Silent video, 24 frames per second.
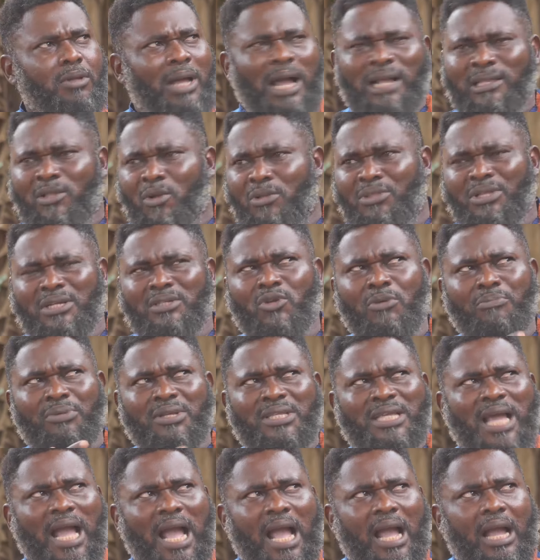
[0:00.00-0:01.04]
I don't need to be
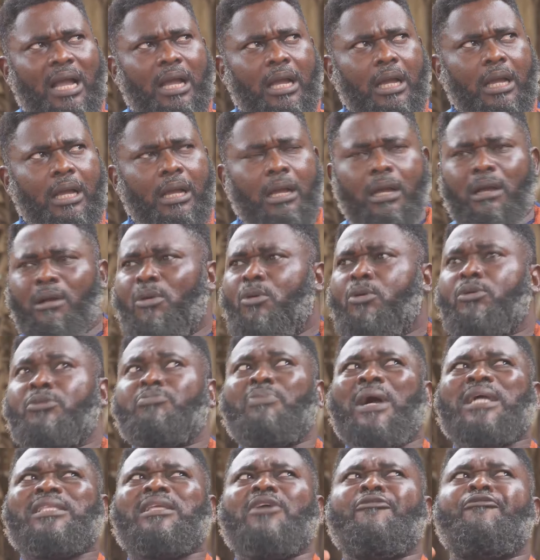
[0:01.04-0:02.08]
there.
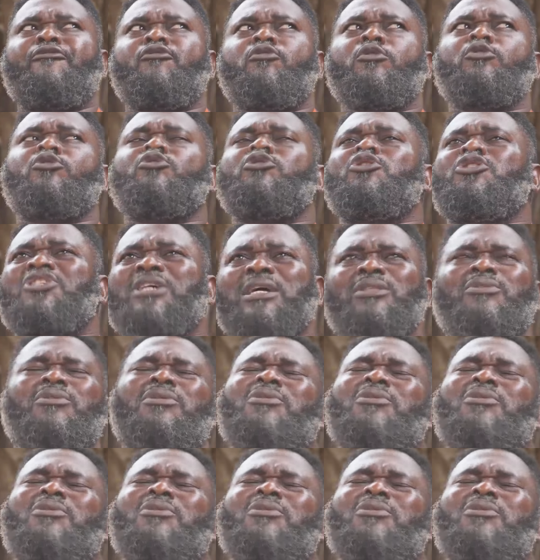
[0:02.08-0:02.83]
By the fruit you shall